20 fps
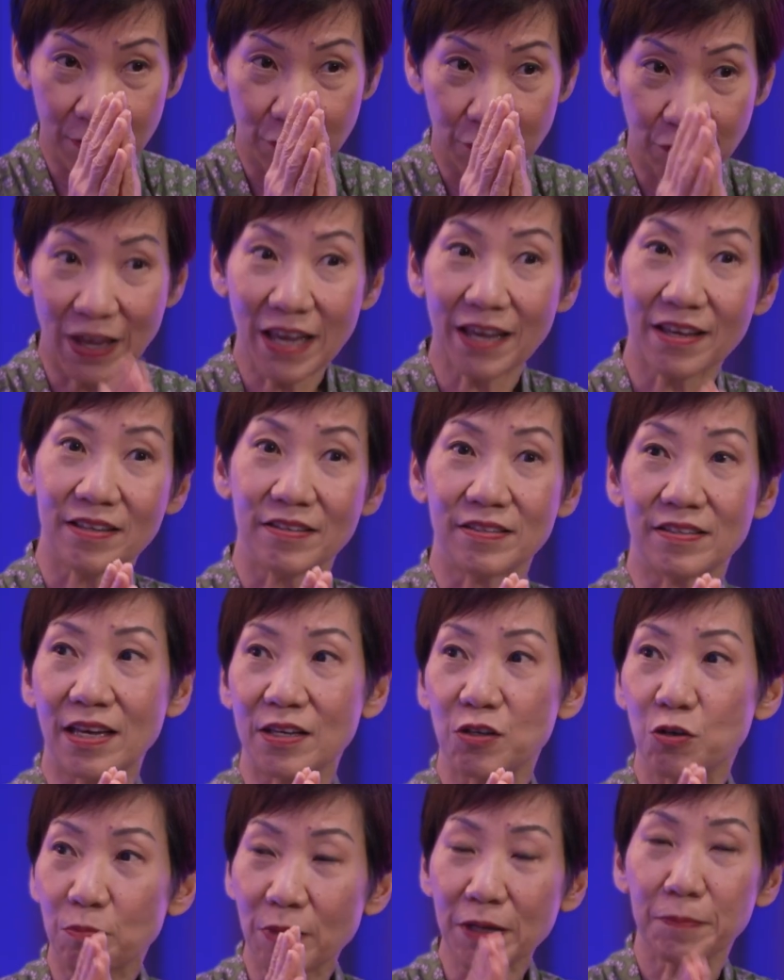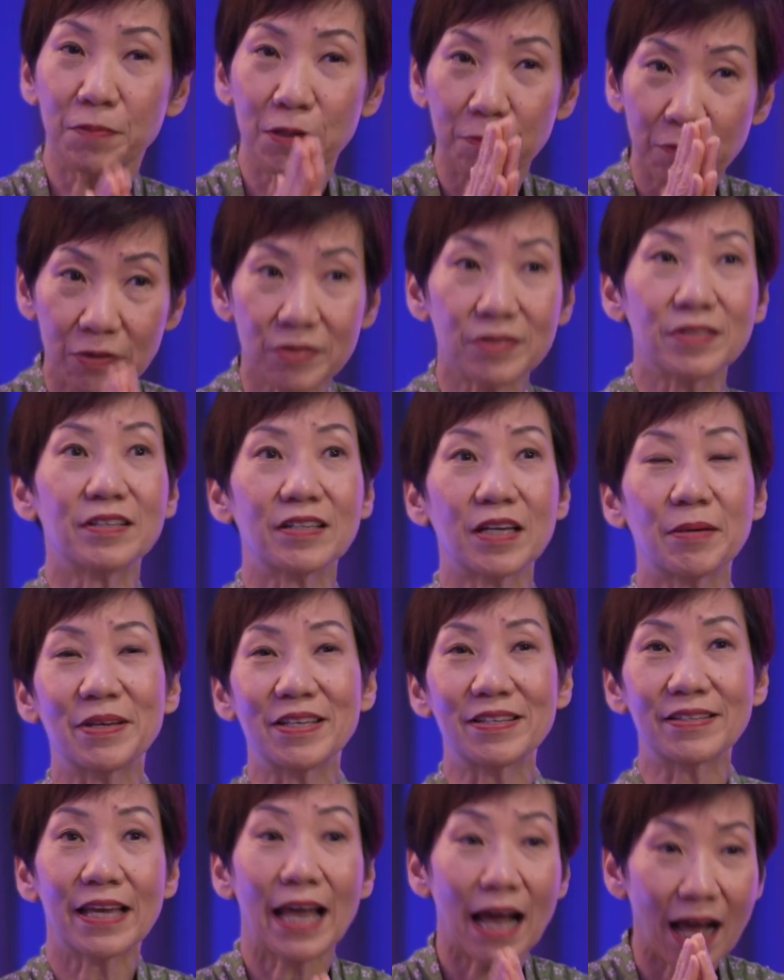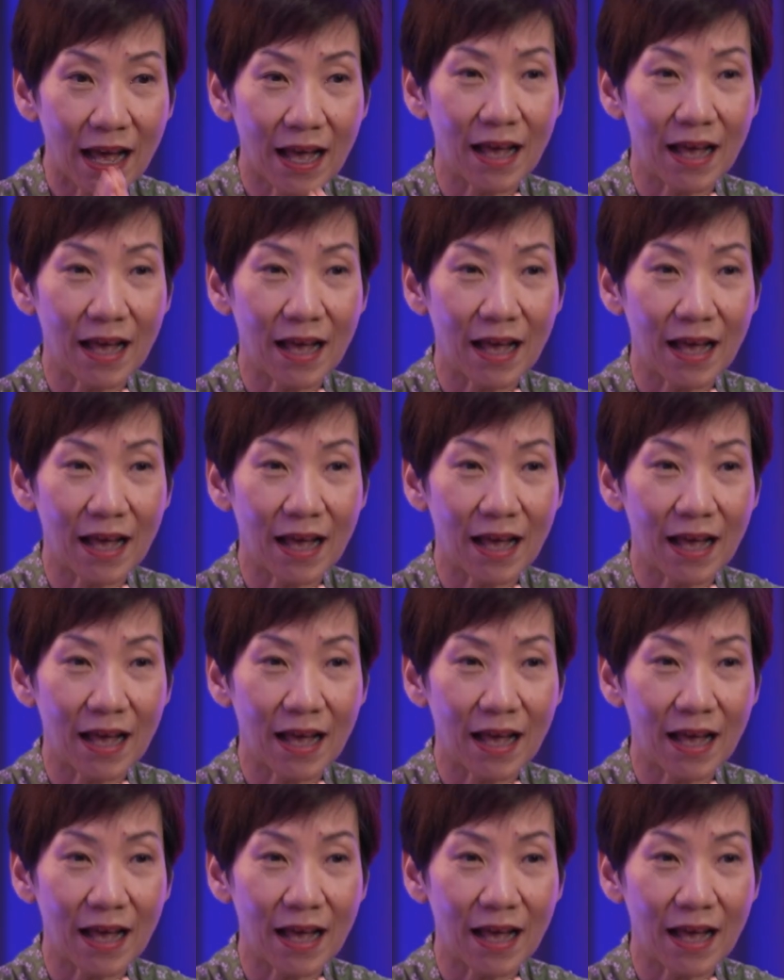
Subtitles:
fact is that you make people sit up and say,